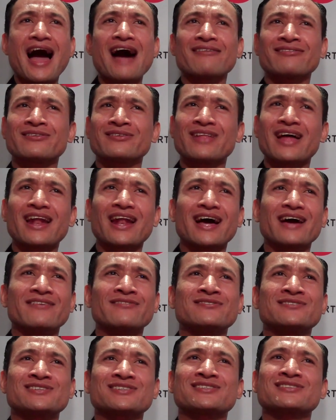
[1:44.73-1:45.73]
after that
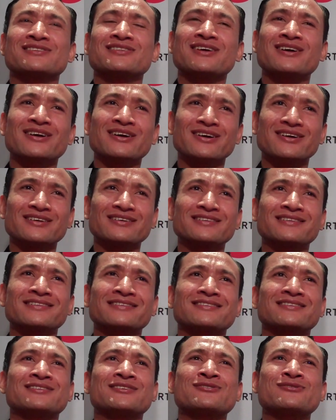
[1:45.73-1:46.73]
I've just
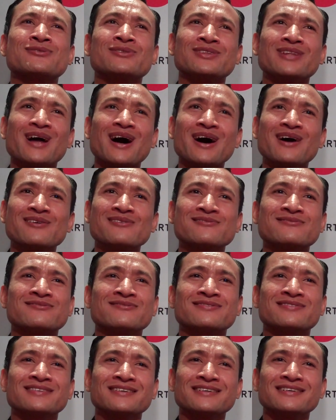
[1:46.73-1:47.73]
learned to
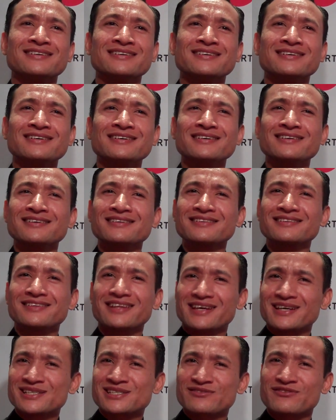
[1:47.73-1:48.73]
love
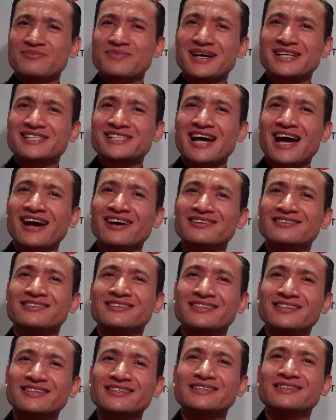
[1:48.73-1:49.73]
things from my
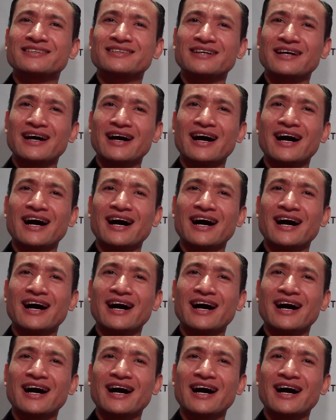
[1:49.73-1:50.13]
childhood,